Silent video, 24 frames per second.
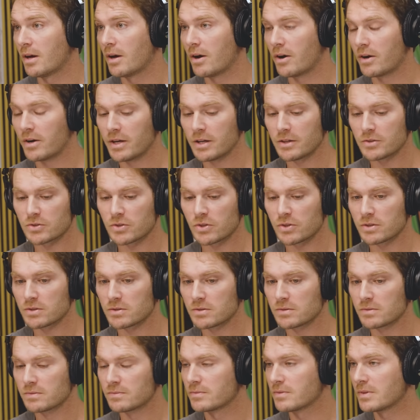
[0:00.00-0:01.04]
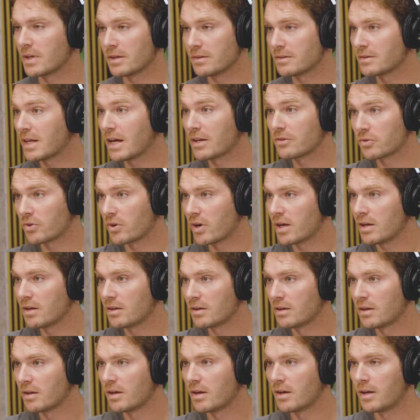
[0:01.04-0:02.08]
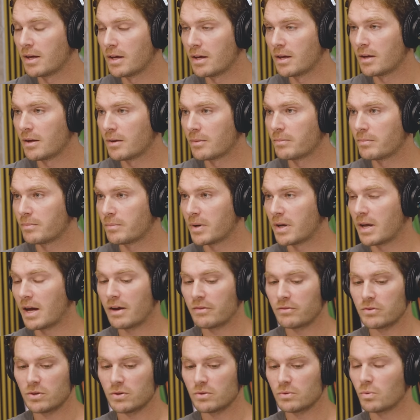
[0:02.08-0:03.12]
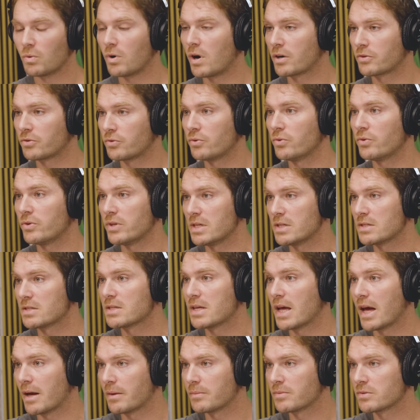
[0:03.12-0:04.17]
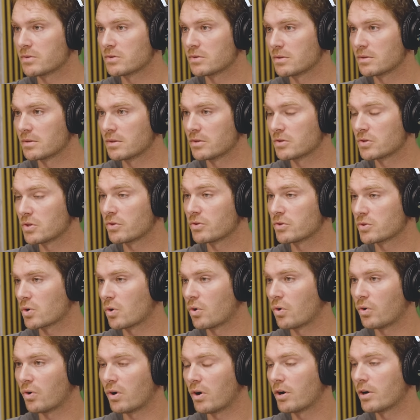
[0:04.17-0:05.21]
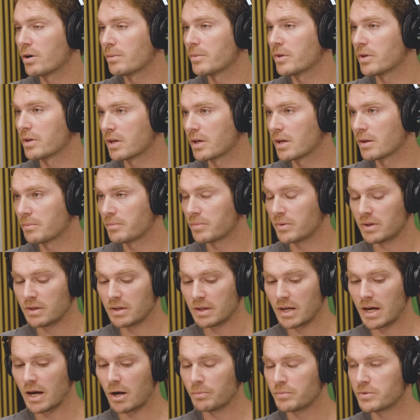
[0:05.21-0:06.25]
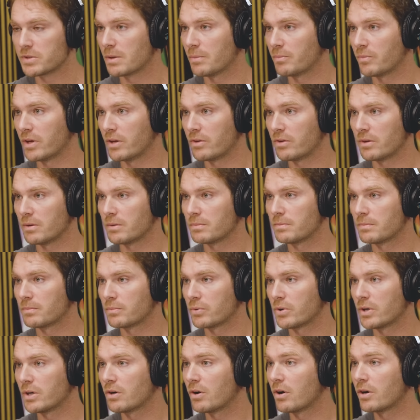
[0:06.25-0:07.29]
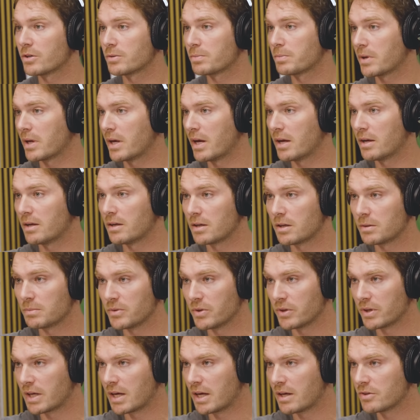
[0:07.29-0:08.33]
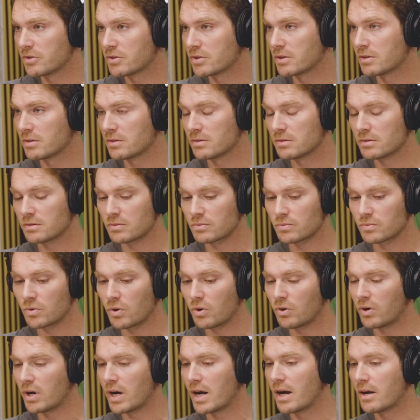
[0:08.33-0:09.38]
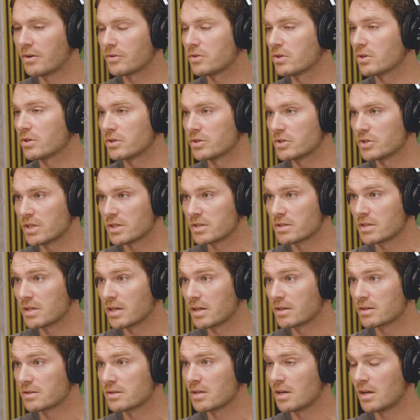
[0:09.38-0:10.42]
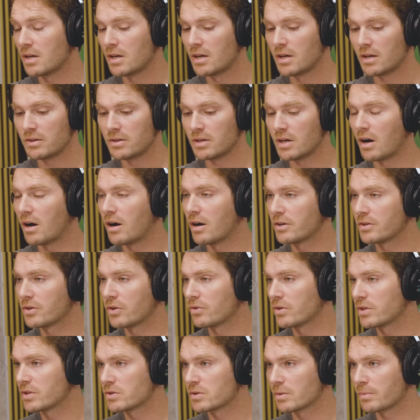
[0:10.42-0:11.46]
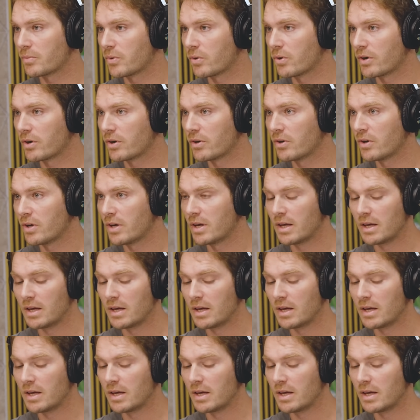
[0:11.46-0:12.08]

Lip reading: Our answer is, that's great. But have you walked through these steps? And so there's a whole arm of the company that helps them with the pre-launch planning, communication, the rollout, the logistics, the ongoing support.